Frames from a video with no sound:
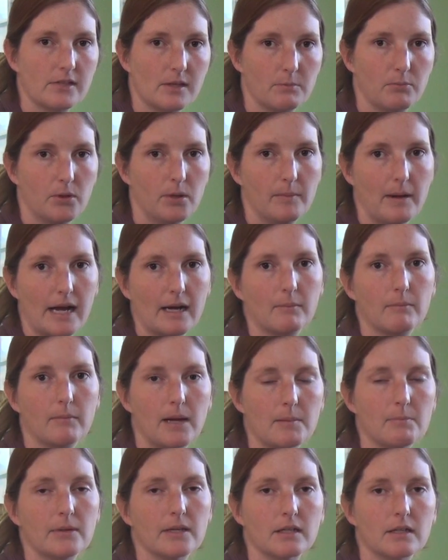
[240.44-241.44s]
a pullback
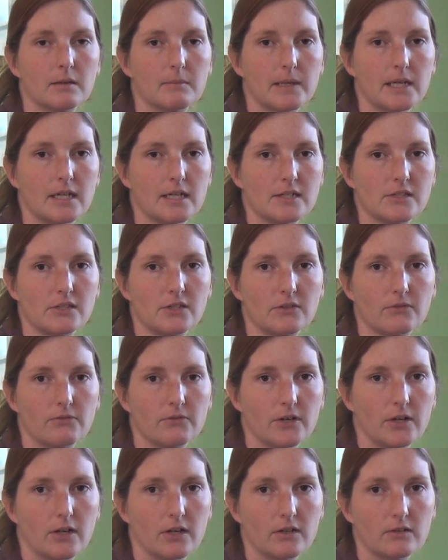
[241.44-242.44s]
might be a little bit easier
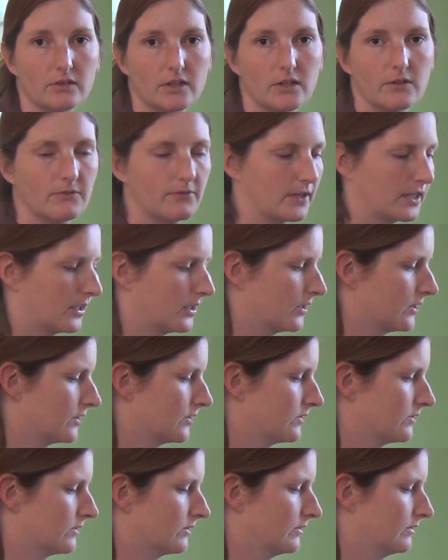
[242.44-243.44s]
for little
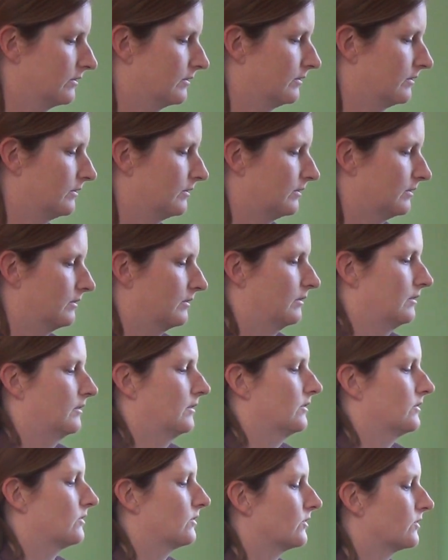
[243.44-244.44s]
fingers.
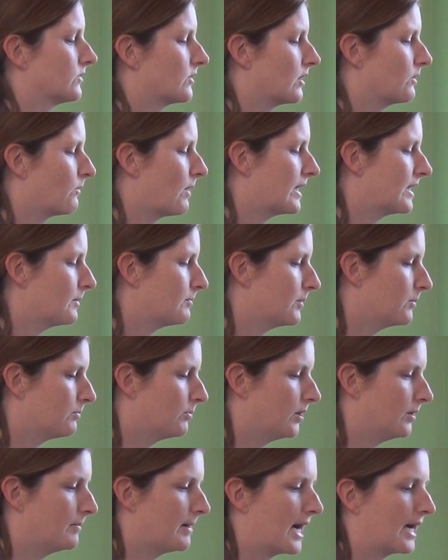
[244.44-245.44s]
Those are our wind-up and
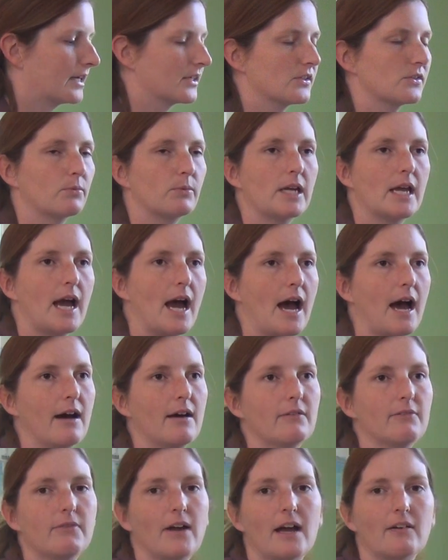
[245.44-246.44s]
pullbacks. We
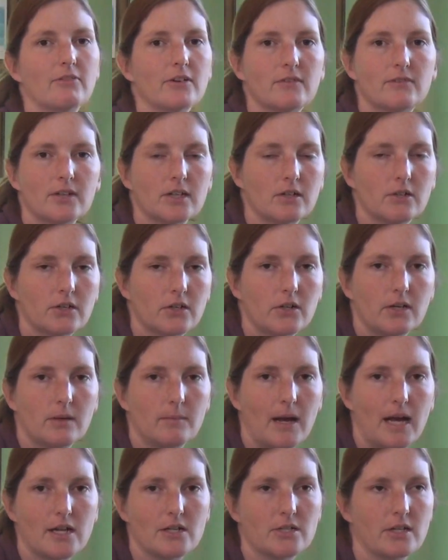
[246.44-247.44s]
have every vehicle you can
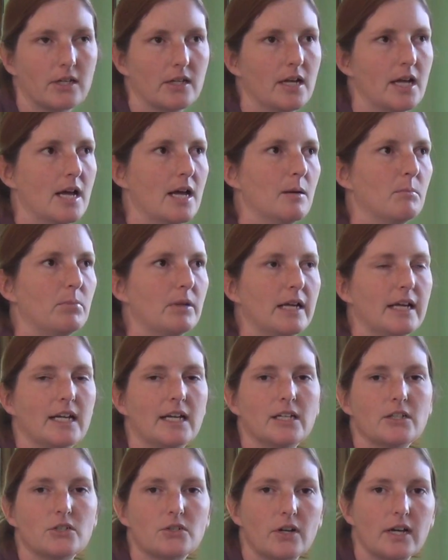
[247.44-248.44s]
imagine.
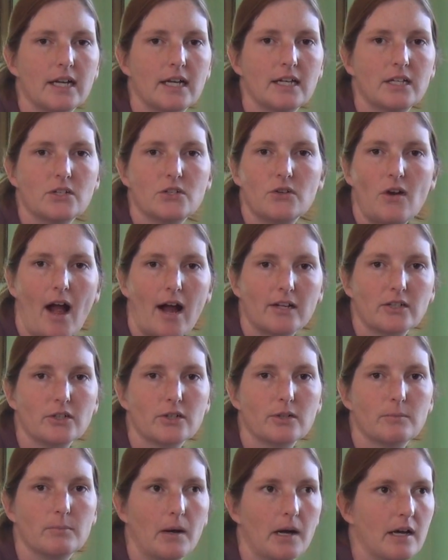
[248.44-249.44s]
Plane, train,
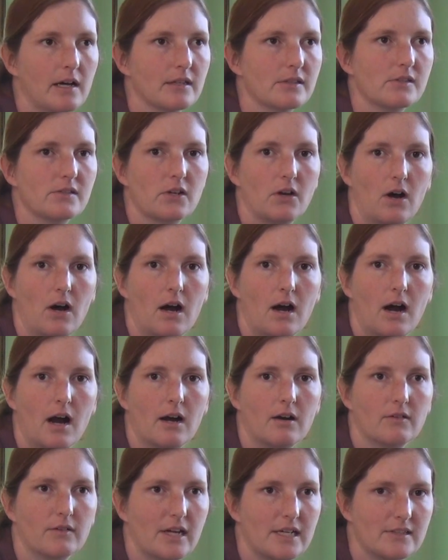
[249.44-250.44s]
tractor, bus,
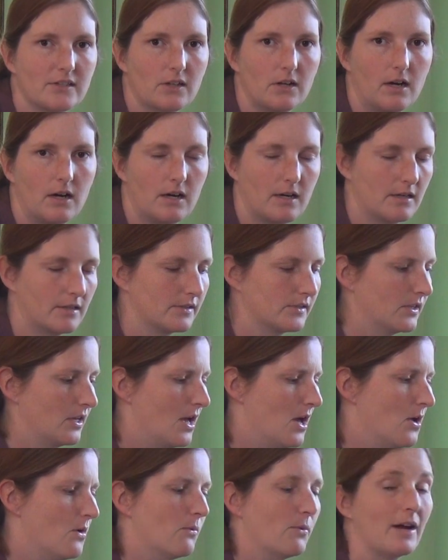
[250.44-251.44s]
car, race cars.
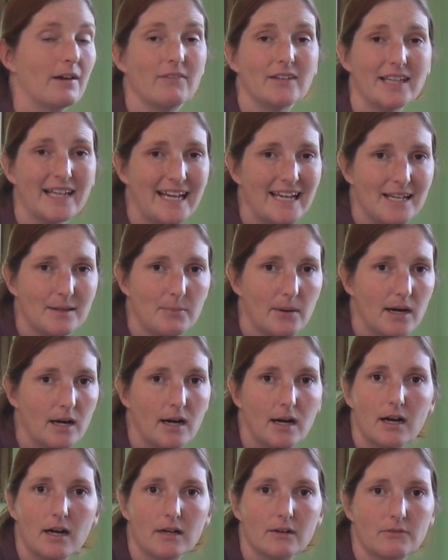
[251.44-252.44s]
We have a
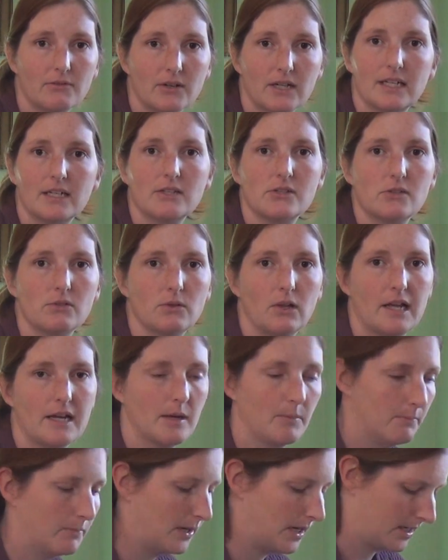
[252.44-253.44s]
ladybug for kids who
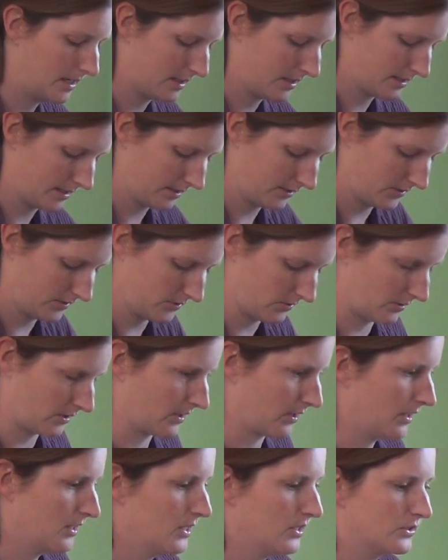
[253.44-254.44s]
like bugs
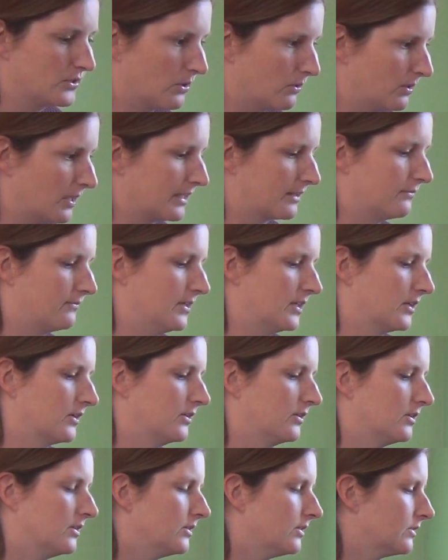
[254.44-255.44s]
or don't like
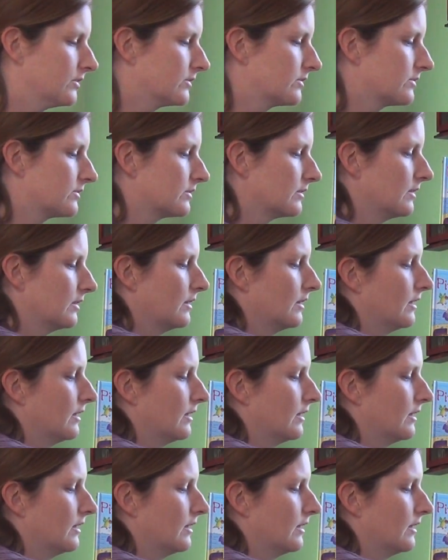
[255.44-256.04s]
vehicles.